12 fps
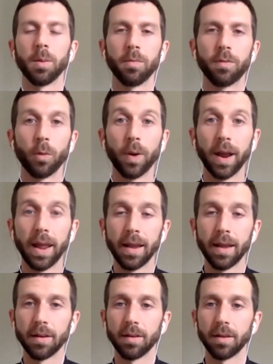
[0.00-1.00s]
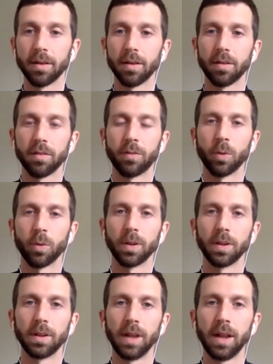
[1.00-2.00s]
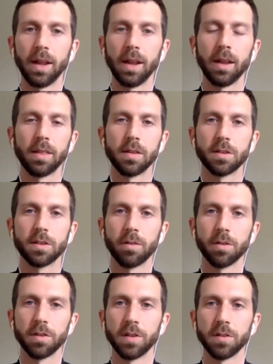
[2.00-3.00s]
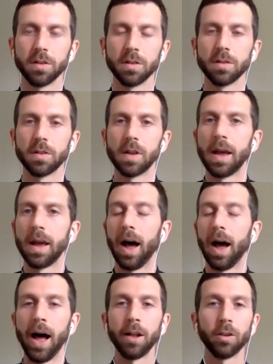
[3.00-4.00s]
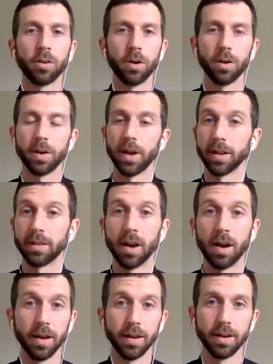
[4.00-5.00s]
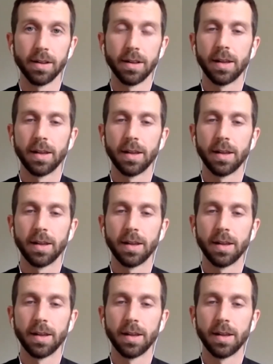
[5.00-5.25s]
for Ann for leading these conversations. I learned a ton.